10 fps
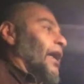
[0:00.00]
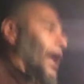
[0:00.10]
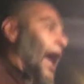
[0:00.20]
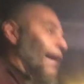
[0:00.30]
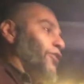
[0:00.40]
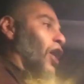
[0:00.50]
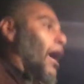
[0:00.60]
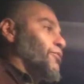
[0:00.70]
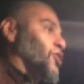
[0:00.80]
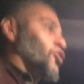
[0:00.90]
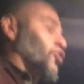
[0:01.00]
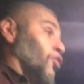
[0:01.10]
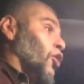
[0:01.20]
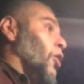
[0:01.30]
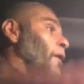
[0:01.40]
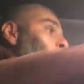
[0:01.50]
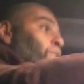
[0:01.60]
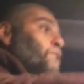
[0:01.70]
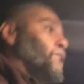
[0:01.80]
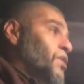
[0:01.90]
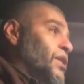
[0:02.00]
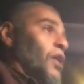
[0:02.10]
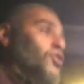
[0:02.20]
have the option to sell